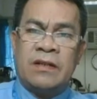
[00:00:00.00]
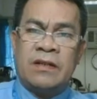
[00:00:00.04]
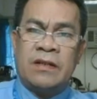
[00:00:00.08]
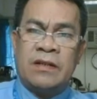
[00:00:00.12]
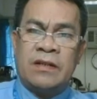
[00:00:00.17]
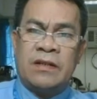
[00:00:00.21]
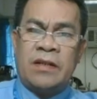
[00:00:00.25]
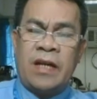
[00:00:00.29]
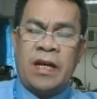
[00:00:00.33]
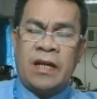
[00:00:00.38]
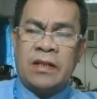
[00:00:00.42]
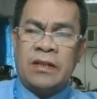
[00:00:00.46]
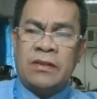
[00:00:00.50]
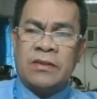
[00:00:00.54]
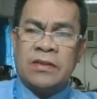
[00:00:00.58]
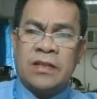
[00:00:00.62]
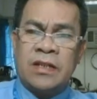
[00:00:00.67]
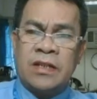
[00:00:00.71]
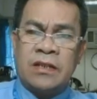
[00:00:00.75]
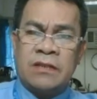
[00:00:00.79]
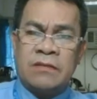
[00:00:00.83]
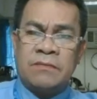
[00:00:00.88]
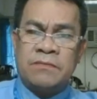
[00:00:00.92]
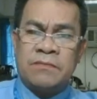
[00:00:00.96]
take note
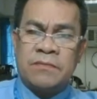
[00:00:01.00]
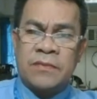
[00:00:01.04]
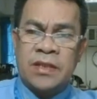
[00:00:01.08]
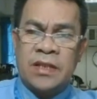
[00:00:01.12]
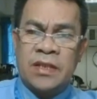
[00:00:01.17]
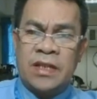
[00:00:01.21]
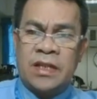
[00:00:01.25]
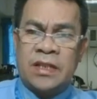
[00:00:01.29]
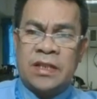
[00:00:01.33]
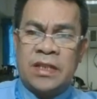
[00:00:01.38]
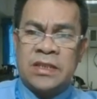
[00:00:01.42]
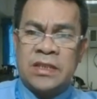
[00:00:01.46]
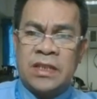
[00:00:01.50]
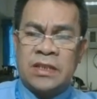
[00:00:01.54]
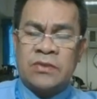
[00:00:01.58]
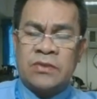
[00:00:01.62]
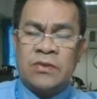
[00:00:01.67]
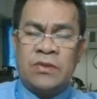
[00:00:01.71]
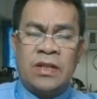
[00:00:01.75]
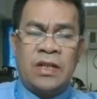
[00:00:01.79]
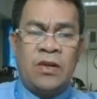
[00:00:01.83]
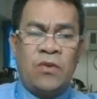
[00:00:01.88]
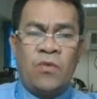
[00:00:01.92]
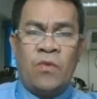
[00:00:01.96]
that it is not
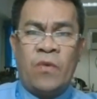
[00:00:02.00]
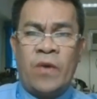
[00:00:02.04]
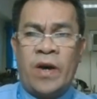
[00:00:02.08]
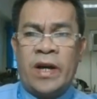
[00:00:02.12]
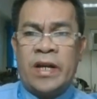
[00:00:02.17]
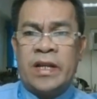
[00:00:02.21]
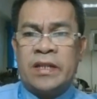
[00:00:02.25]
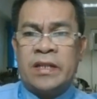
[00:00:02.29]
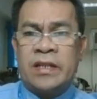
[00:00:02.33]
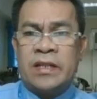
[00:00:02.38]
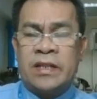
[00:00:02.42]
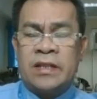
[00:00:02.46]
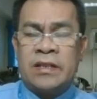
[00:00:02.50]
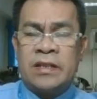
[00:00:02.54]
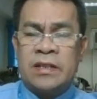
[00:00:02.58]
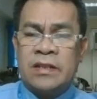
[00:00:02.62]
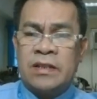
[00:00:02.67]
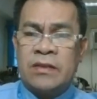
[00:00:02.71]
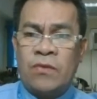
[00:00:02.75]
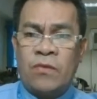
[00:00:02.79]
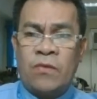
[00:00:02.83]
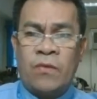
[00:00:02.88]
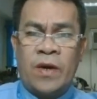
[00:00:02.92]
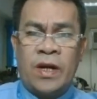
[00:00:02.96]
only one
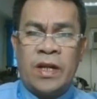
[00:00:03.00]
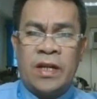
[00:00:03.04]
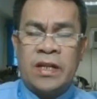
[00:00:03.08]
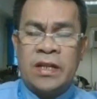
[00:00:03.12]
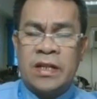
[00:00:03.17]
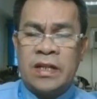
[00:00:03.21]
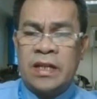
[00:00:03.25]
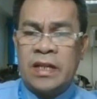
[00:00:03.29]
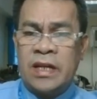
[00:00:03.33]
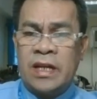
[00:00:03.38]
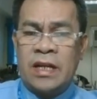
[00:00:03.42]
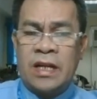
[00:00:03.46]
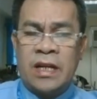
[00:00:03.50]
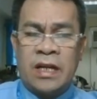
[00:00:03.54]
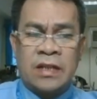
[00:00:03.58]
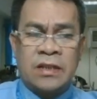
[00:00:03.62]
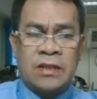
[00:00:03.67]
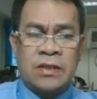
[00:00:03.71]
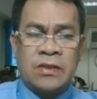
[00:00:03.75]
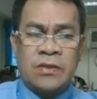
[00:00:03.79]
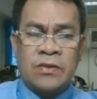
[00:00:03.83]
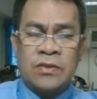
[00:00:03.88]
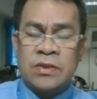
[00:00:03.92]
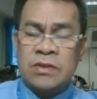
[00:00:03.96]

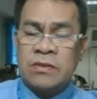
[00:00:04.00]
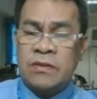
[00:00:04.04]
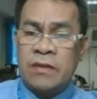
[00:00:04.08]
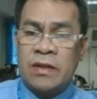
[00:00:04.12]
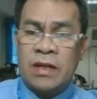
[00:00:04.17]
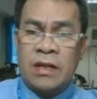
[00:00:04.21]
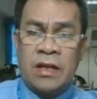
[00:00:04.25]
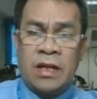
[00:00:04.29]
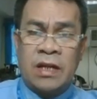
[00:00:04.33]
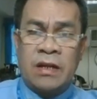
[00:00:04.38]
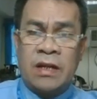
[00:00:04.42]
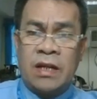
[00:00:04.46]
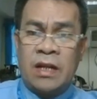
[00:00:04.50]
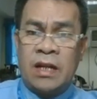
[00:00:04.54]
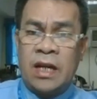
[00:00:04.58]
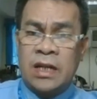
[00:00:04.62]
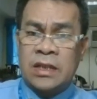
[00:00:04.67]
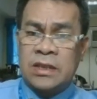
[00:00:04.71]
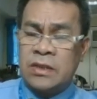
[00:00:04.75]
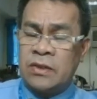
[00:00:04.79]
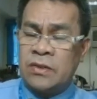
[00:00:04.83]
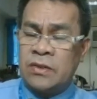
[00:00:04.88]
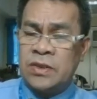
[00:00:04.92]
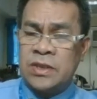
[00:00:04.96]
electrons.
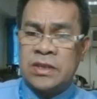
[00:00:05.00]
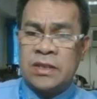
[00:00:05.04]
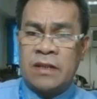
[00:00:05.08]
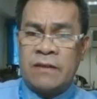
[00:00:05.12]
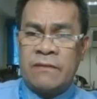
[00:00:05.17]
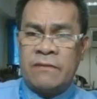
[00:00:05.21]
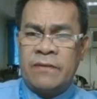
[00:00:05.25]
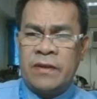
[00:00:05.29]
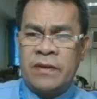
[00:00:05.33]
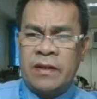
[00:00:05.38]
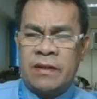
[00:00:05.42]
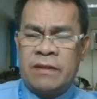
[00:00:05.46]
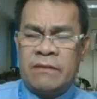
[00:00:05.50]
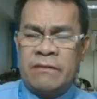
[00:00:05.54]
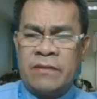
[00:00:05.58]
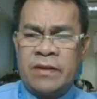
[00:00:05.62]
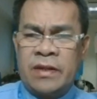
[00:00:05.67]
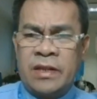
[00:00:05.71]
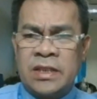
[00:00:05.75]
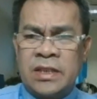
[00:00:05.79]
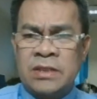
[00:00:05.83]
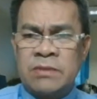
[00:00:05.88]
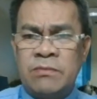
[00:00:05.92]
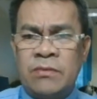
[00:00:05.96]
Electrons are
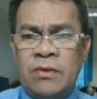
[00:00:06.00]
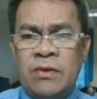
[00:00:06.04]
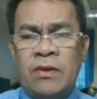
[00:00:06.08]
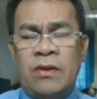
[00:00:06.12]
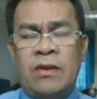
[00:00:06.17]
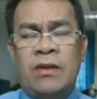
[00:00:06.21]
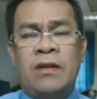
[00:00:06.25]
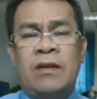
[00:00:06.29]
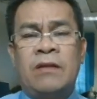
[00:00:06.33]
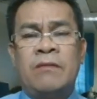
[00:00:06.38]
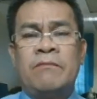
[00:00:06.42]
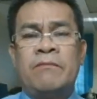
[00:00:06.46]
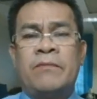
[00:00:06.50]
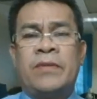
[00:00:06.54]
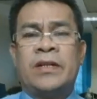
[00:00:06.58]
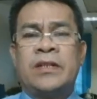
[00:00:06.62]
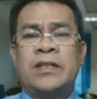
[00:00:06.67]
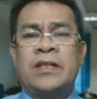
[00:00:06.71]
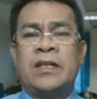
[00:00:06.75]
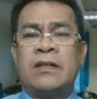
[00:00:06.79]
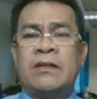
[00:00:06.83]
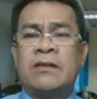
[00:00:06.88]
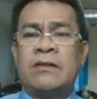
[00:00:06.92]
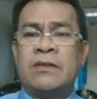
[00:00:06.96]
very small
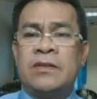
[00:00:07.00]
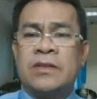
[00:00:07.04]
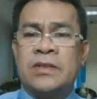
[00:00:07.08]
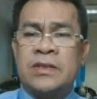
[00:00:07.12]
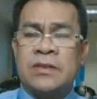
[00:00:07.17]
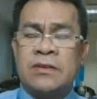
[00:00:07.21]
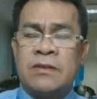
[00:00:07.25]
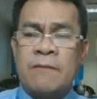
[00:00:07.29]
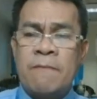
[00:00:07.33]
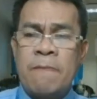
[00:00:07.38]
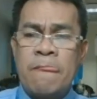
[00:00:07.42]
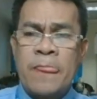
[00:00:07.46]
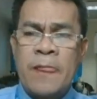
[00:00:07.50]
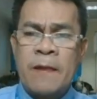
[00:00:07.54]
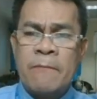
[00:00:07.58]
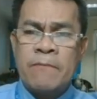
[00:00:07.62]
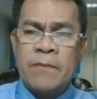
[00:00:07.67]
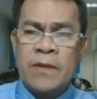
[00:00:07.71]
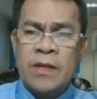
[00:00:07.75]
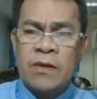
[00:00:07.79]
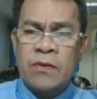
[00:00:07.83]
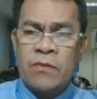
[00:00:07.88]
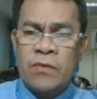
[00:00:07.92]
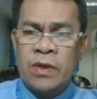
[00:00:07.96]
particles. So
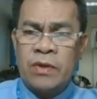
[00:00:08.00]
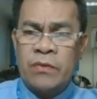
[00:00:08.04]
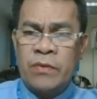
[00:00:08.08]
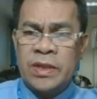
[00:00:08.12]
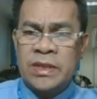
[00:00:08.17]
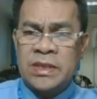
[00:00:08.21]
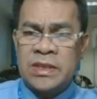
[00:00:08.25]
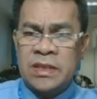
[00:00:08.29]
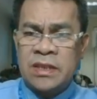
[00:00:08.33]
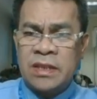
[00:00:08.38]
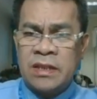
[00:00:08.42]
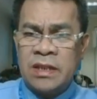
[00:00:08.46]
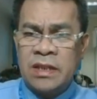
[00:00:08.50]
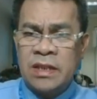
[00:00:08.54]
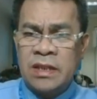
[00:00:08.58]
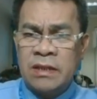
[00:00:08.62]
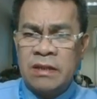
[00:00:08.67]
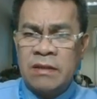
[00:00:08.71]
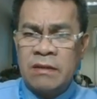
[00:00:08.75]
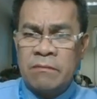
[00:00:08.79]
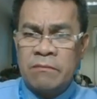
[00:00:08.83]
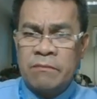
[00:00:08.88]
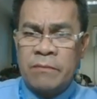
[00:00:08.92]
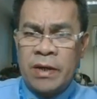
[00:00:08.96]
when we say
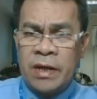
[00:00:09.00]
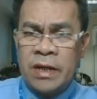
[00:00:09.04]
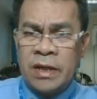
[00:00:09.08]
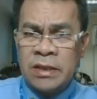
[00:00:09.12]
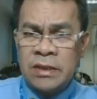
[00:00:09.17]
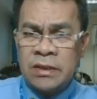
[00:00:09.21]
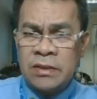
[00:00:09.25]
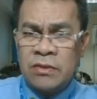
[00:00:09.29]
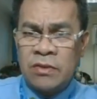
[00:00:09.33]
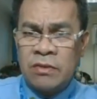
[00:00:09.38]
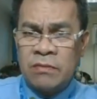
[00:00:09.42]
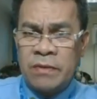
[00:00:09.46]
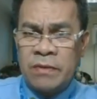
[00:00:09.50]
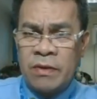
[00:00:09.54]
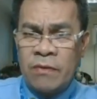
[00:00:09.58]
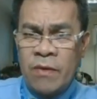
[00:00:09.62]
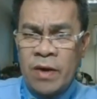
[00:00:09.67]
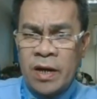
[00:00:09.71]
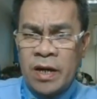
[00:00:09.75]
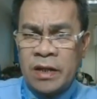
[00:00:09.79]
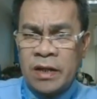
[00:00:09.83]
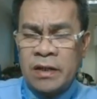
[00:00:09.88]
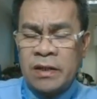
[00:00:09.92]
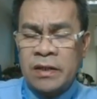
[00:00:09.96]
part of the
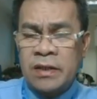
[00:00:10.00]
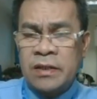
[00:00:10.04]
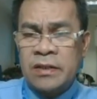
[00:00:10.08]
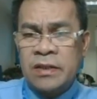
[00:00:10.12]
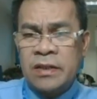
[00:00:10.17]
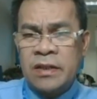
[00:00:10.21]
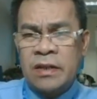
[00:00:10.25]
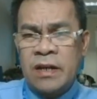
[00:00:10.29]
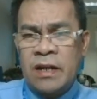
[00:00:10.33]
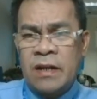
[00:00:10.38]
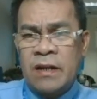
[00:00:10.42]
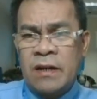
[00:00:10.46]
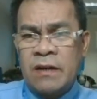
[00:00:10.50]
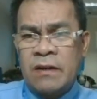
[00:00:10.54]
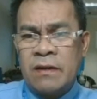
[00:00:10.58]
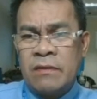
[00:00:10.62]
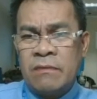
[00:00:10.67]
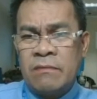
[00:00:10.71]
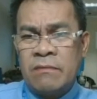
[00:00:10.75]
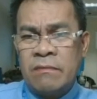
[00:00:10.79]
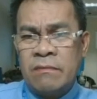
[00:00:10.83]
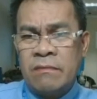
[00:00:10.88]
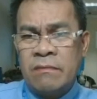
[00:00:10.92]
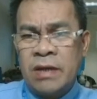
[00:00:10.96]
wire, there are
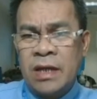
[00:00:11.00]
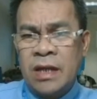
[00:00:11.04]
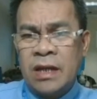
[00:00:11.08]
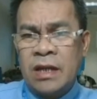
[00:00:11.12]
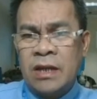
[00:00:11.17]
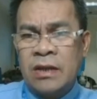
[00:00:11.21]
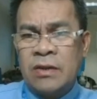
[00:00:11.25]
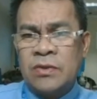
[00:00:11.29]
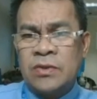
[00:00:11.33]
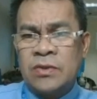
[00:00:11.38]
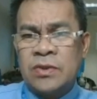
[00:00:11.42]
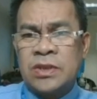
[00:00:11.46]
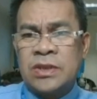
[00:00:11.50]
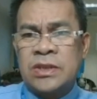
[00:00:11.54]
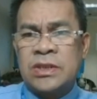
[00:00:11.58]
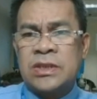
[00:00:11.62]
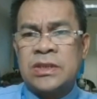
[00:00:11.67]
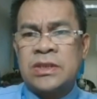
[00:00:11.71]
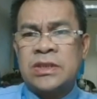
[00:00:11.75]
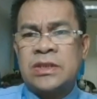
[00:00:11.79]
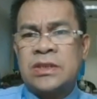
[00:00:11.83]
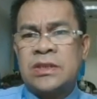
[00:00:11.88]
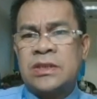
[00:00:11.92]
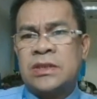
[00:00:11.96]

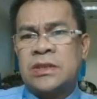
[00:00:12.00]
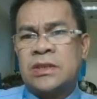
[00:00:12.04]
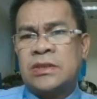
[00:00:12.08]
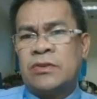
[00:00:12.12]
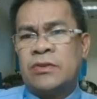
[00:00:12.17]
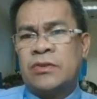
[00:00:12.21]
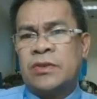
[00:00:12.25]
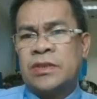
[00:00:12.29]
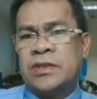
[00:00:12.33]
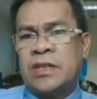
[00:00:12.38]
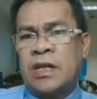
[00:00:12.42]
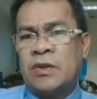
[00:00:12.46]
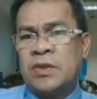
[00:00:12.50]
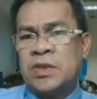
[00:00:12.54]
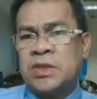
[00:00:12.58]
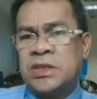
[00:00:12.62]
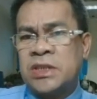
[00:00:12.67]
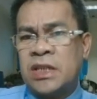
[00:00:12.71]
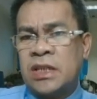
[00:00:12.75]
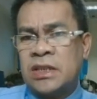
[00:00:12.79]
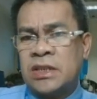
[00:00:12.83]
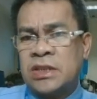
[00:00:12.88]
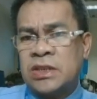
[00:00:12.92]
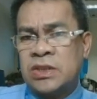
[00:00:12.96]
millions or
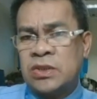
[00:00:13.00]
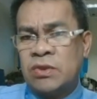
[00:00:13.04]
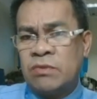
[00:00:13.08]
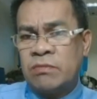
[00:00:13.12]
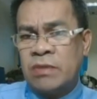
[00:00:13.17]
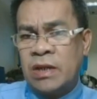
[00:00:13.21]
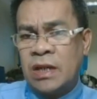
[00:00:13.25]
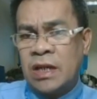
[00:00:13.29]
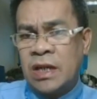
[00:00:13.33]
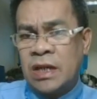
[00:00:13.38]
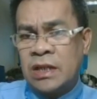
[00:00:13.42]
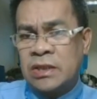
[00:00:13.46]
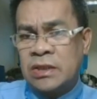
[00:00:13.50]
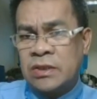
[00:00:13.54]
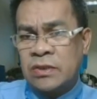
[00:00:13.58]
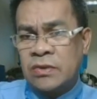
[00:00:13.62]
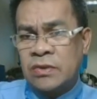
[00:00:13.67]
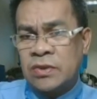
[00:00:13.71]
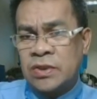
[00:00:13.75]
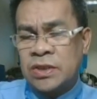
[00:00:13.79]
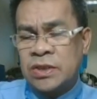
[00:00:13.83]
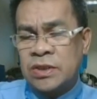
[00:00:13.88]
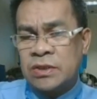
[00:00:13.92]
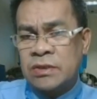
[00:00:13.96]
thousands of
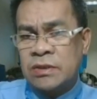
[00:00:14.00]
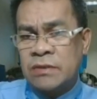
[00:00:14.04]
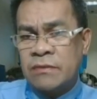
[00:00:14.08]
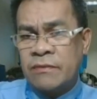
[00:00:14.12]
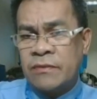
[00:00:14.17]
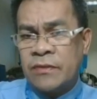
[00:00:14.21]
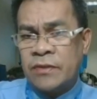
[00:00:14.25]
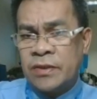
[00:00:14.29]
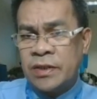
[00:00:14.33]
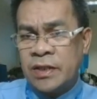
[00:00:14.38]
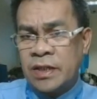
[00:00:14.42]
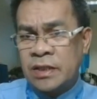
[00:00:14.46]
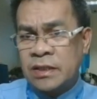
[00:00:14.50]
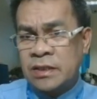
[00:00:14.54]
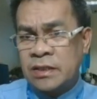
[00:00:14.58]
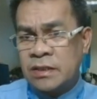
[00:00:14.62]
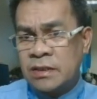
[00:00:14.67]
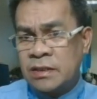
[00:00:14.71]
electrons for that